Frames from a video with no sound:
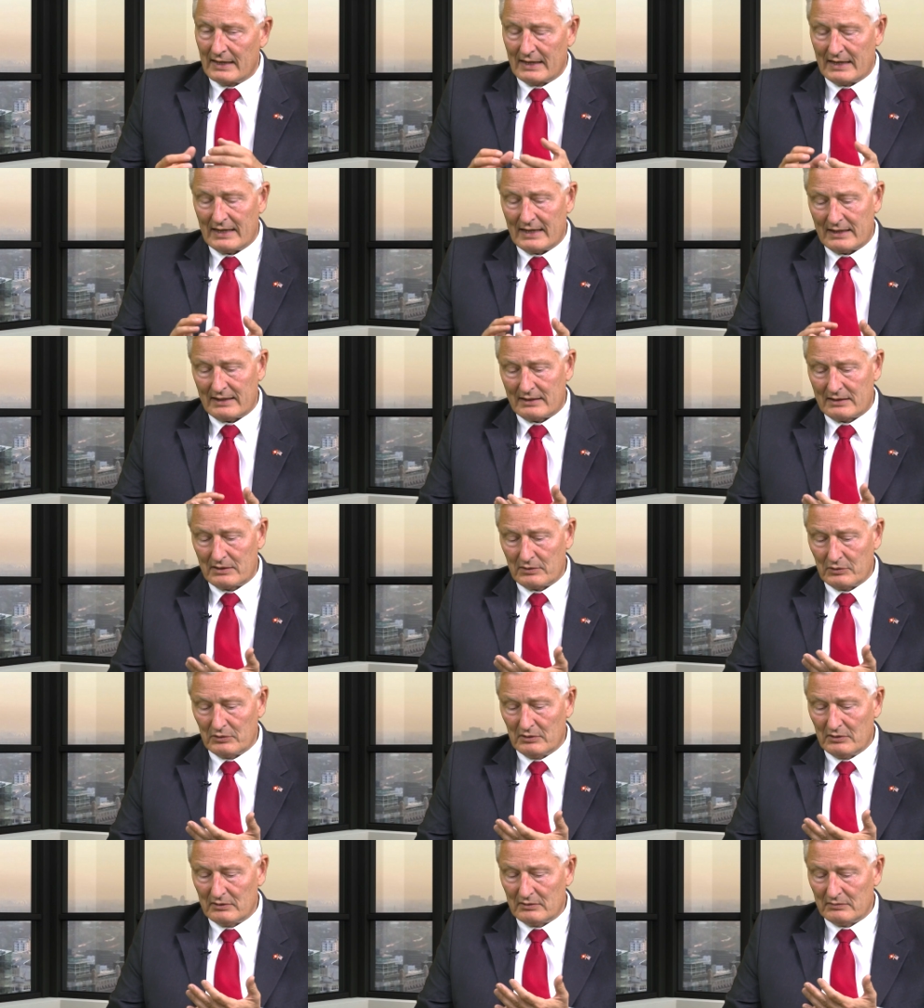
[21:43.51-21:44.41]
And
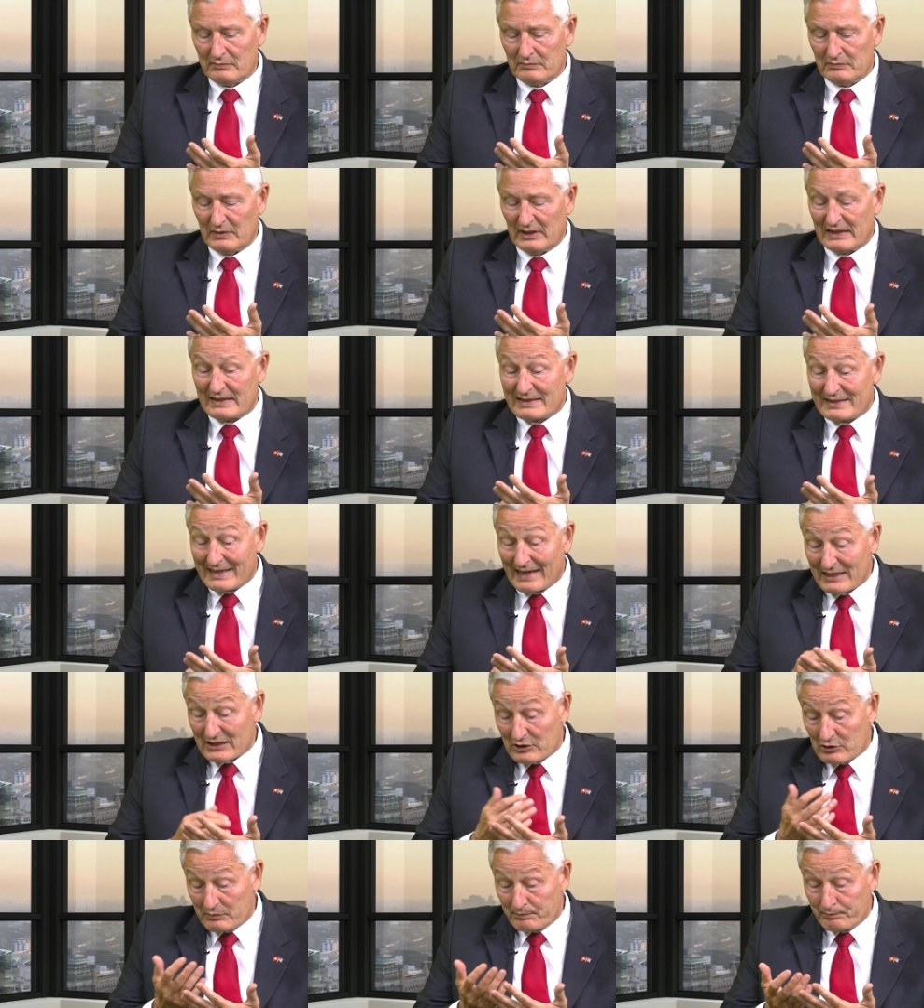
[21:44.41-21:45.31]
it
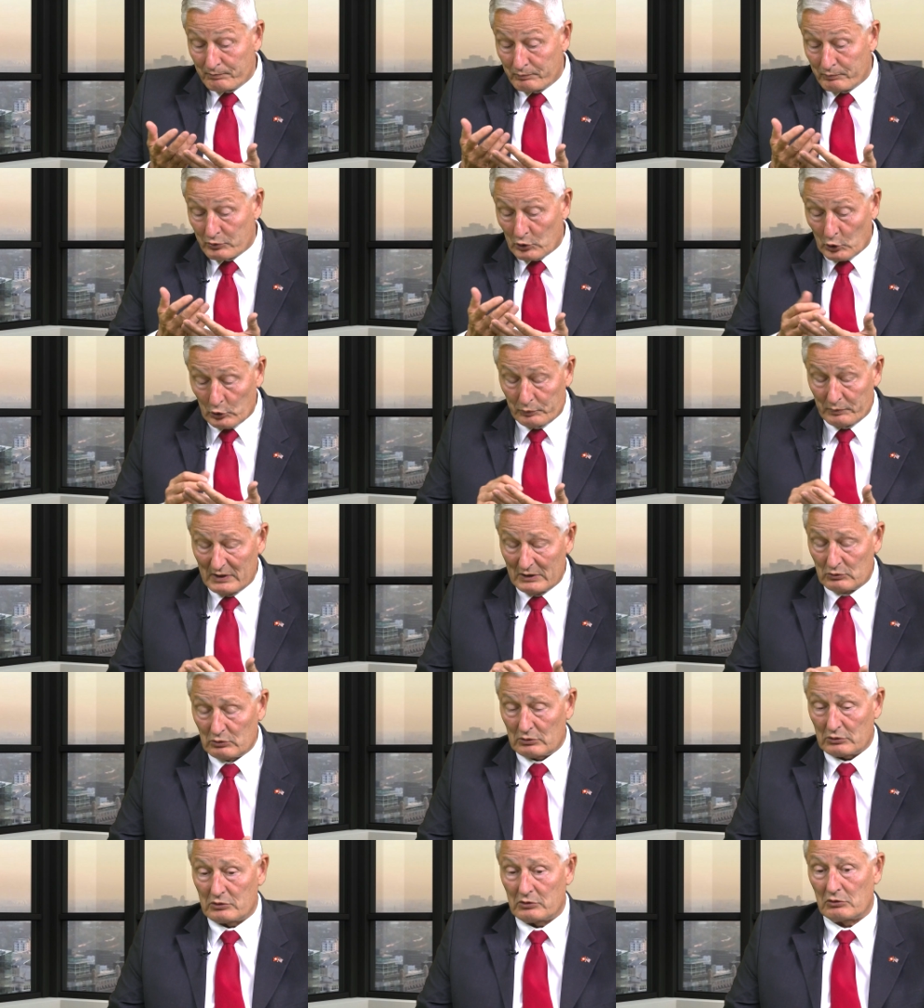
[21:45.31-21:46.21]
has brought me
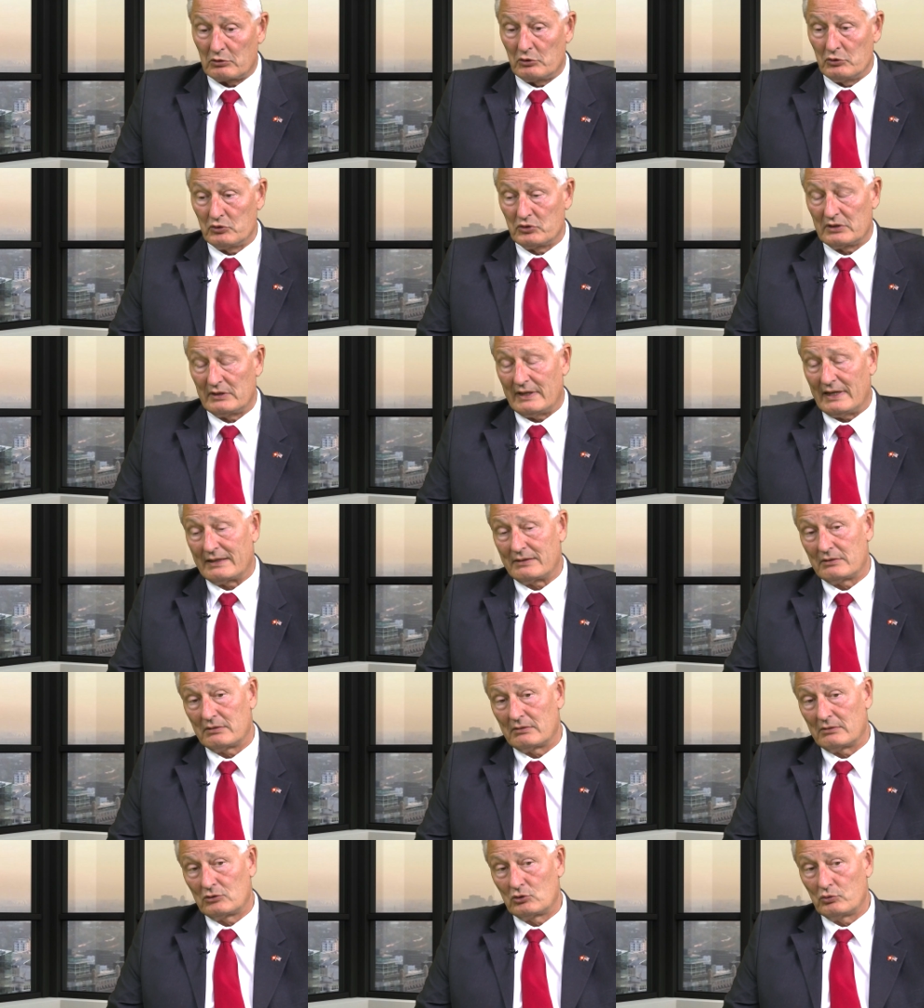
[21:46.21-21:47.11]
to the conclusion that
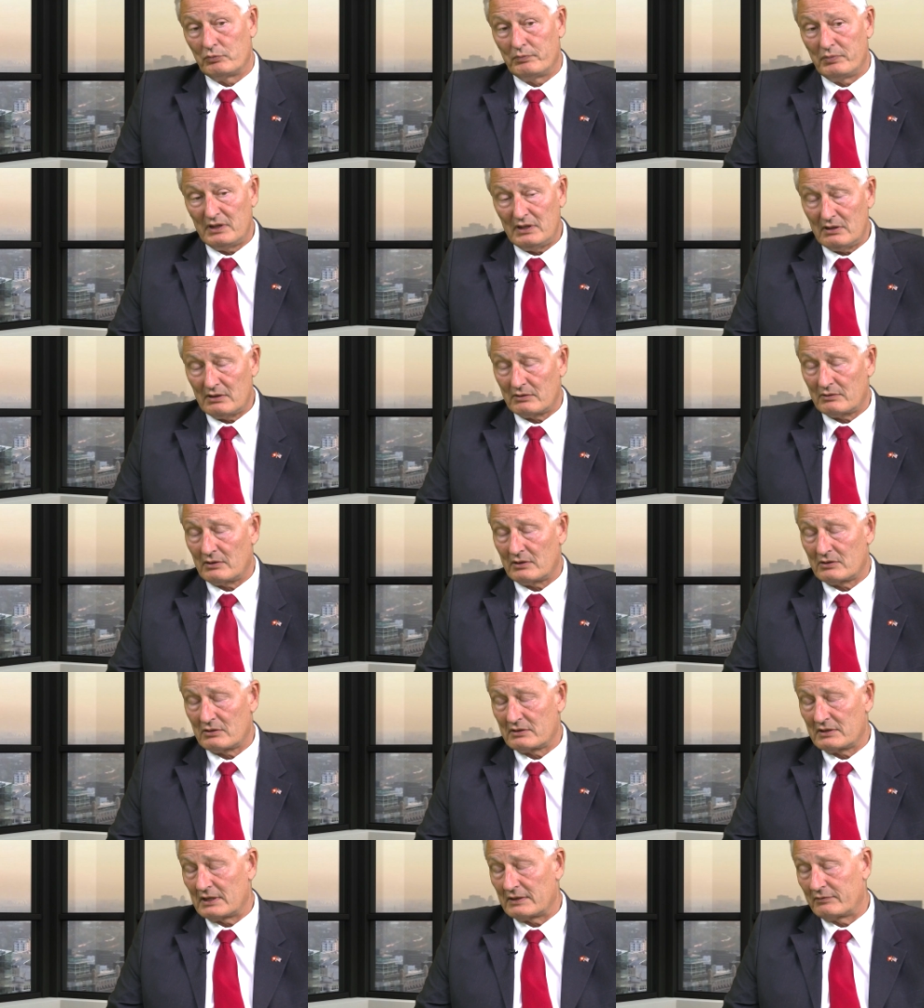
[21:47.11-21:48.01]
to be a
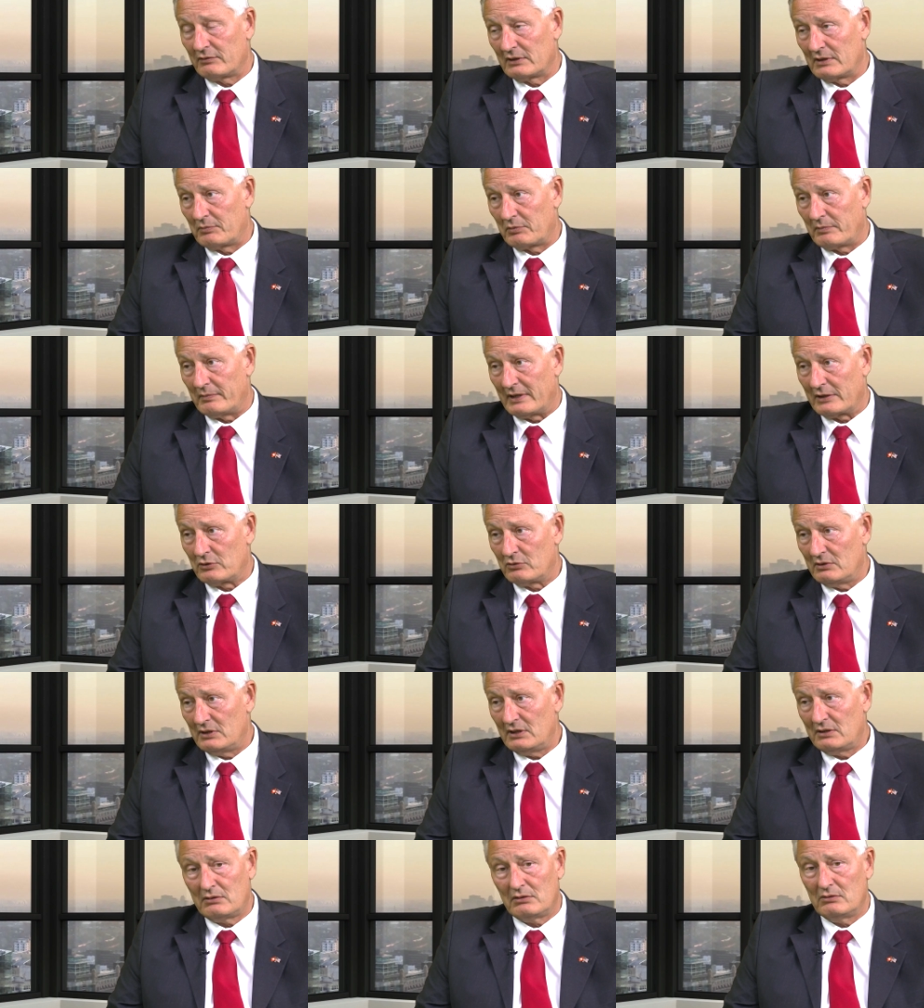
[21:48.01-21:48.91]
successful diplomat, you
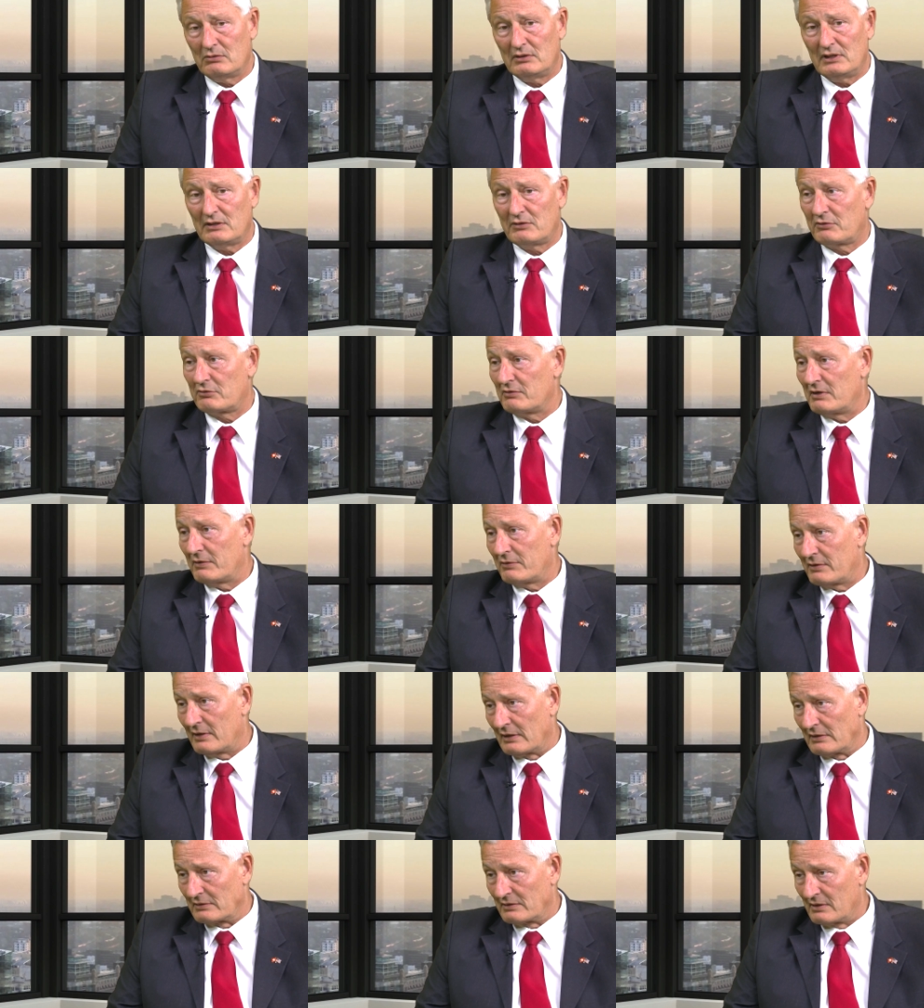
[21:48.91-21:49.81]
need three
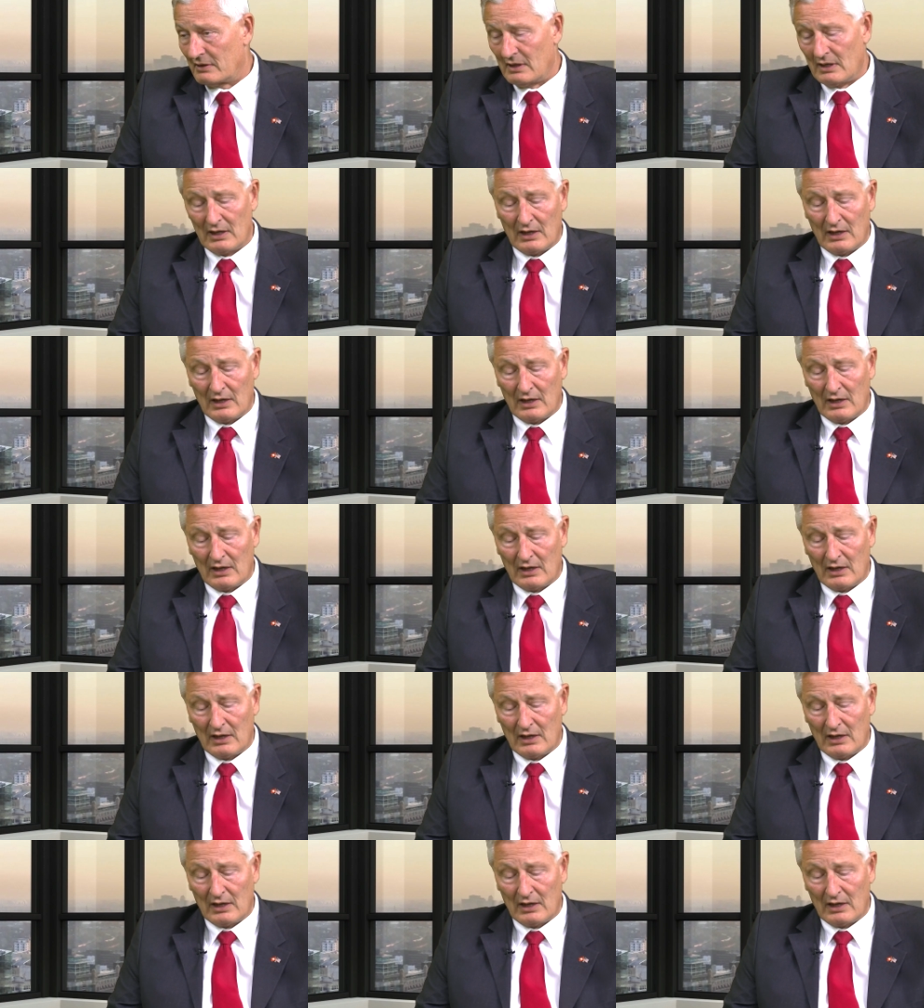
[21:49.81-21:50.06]
things.